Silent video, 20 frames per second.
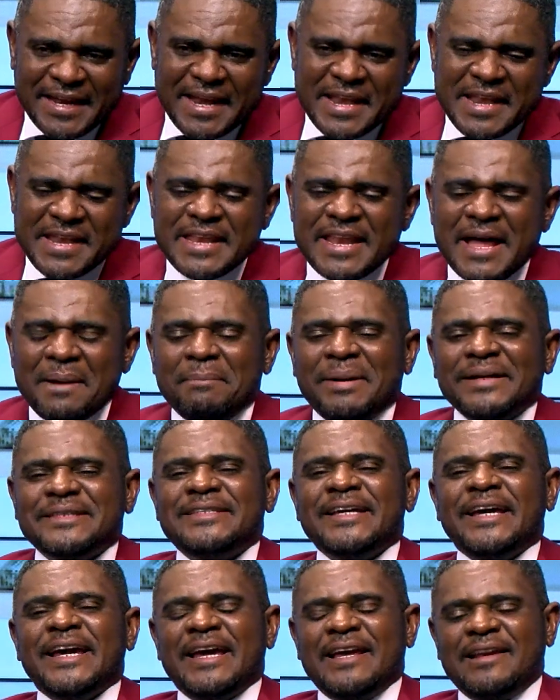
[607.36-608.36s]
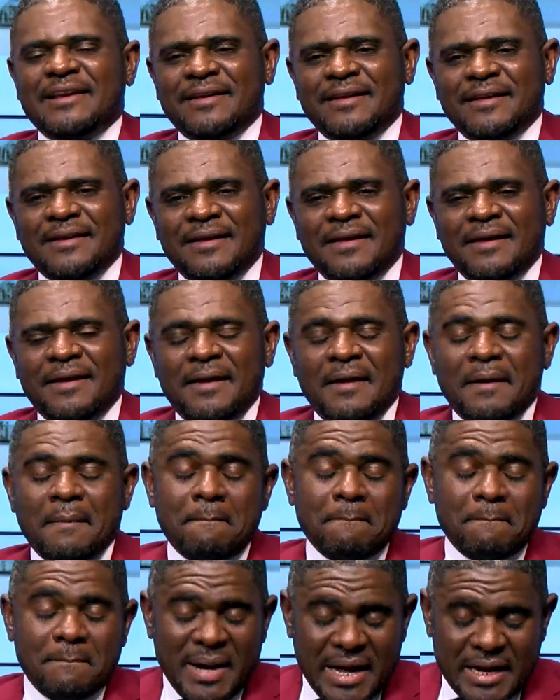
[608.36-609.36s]
number 10,
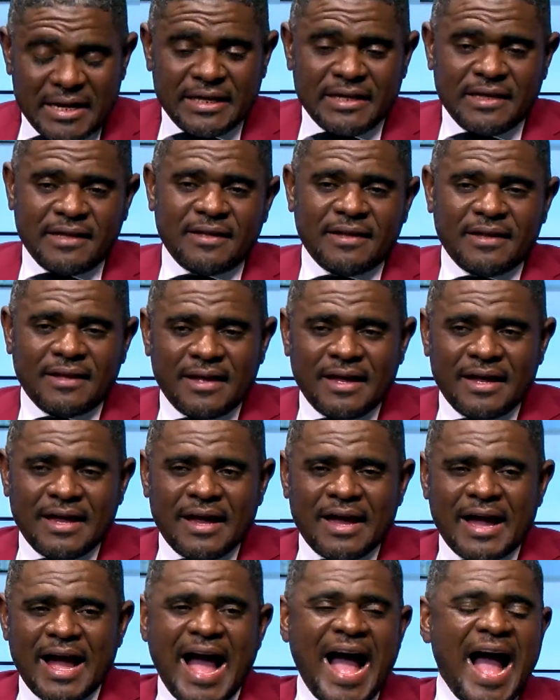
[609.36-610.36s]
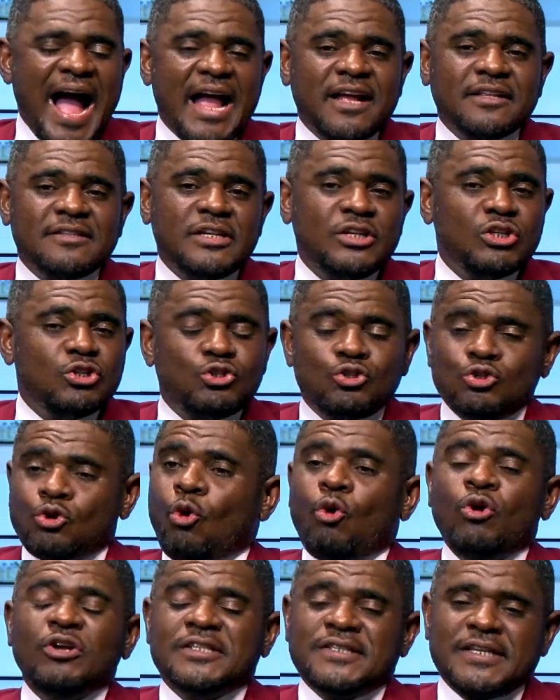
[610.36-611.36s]
money hides in
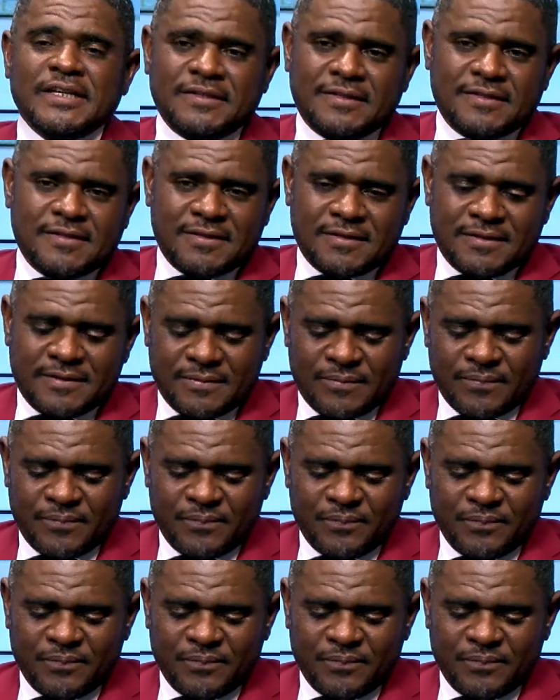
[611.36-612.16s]
choices.